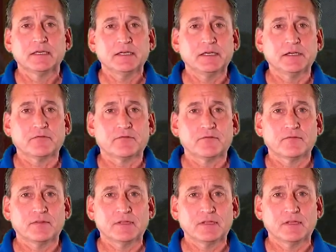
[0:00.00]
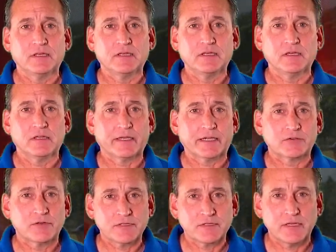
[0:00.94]
If the
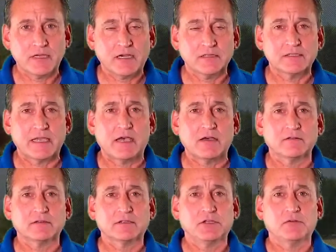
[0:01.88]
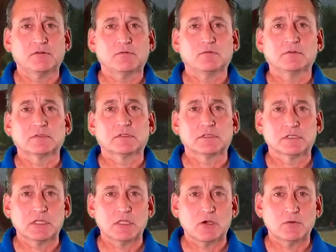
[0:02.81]
electricity cuts out, the unit will
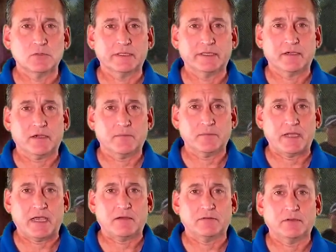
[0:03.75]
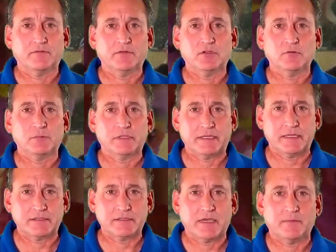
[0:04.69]
slowly come down, giving you
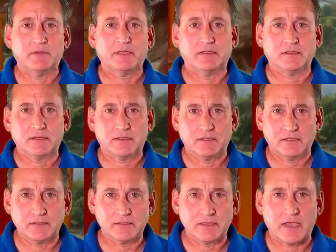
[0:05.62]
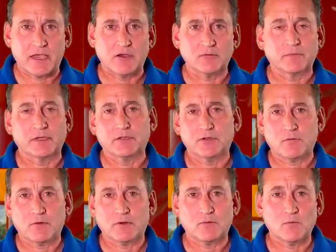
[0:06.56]
plenty of time to get the kids out. But you
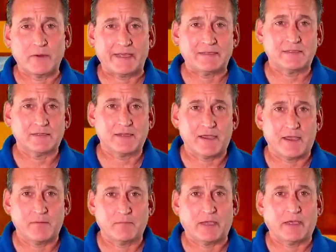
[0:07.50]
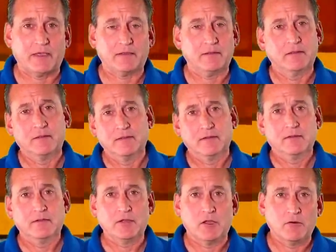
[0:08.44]
don't want to waste time by,
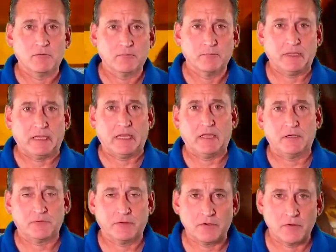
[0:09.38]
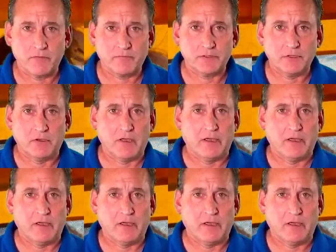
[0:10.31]
meandering over to the